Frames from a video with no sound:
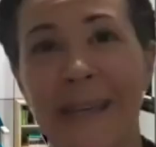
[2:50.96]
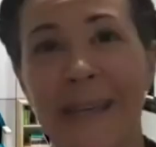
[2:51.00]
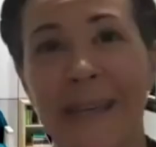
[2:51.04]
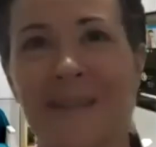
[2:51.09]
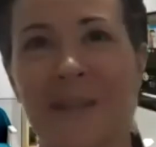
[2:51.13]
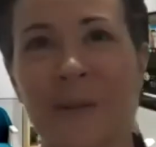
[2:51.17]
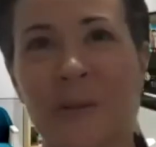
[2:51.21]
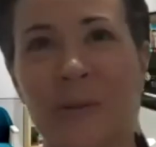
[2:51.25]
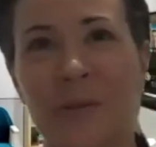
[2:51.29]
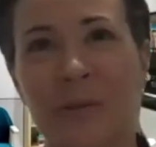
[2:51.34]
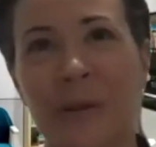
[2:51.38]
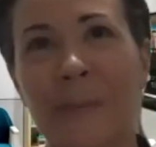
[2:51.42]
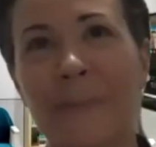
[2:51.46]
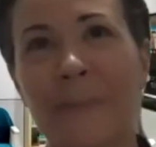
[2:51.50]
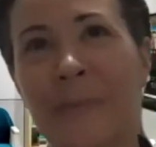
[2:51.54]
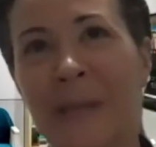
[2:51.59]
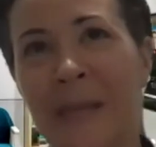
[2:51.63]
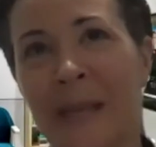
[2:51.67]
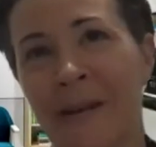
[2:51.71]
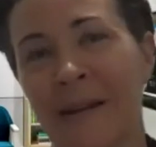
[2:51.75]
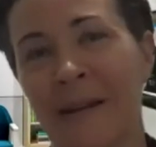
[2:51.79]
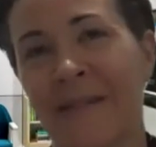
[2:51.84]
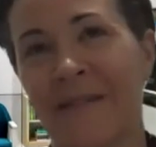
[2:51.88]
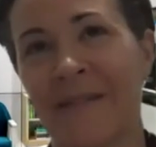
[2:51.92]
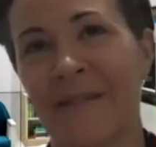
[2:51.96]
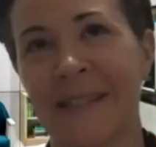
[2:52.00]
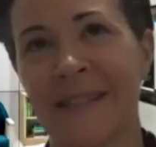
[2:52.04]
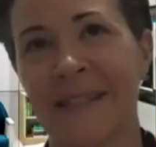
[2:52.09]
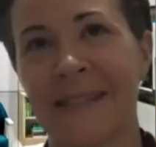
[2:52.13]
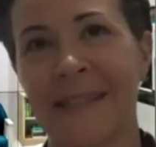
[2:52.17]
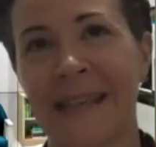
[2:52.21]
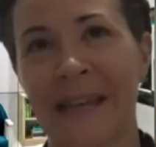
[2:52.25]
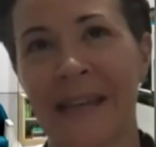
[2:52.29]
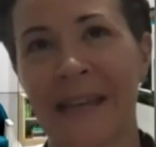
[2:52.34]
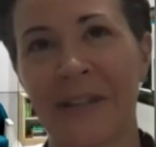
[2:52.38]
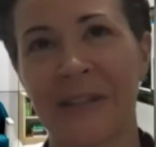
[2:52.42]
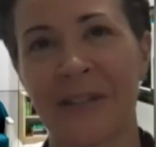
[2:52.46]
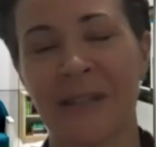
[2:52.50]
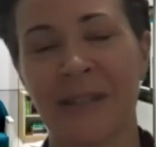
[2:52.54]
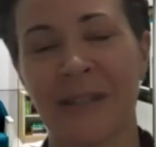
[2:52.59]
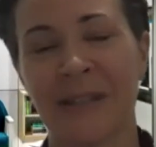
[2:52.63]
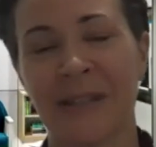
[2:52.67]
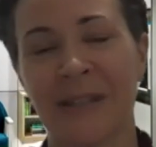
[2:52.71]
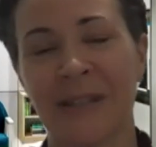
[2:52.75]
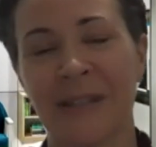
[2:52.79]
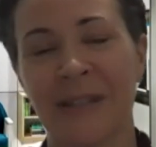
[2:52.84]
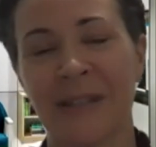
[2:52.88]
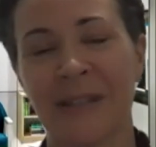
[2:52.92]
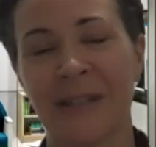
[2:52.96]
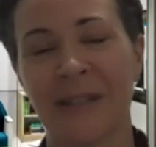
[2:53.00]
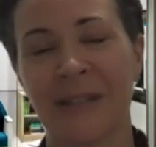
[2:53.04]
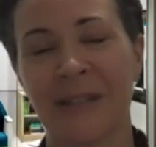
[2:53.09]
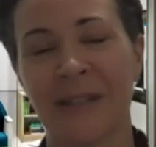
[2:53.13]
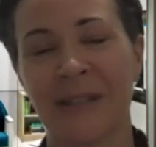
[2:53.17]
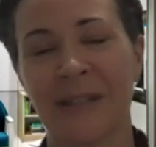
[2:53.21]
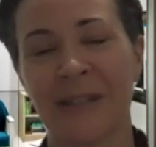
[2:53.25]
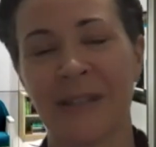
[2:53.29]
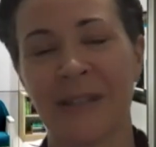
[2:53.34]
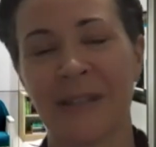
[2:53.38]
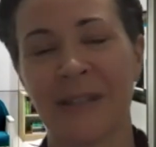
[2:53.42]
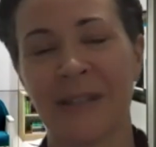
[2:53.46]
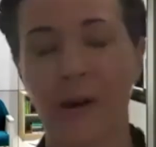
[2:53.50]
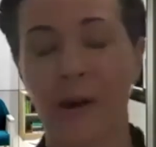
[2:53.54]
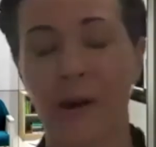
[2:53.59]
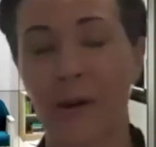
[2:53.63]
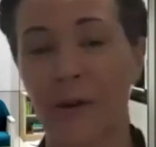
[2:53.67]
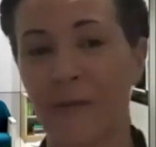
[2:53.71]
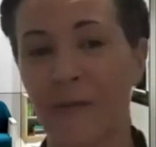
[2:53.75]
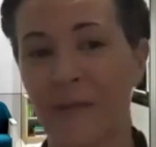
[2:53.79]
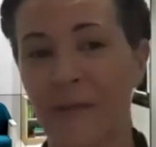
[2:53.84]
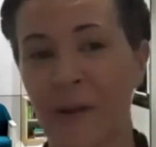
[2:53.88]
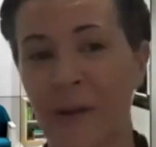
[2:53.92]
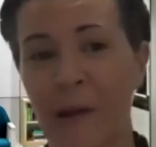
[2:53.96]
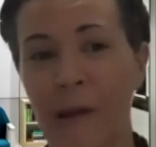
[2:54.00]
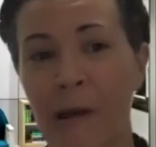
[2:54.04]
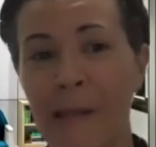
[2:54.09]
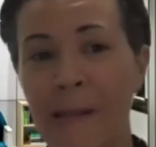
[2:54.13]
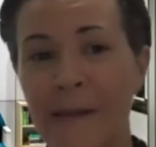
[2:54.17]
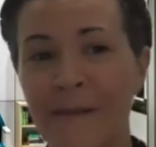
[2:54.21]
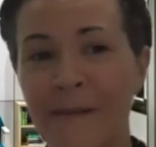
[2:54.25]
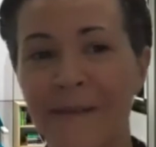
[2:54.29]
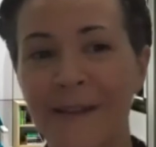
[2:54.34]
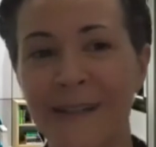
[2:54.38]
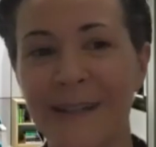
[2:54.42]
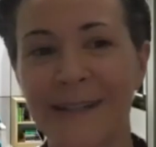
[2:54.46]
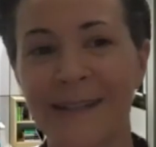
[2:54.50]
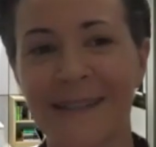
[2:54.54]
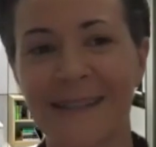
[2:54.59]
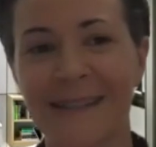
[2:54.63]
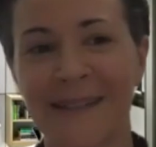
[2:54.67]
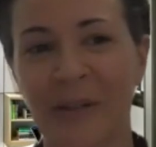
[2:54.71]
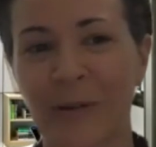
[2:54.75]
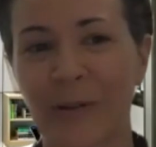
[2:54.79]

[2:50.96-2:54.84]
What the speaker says: Trump being in office has actually made life harder for all of us.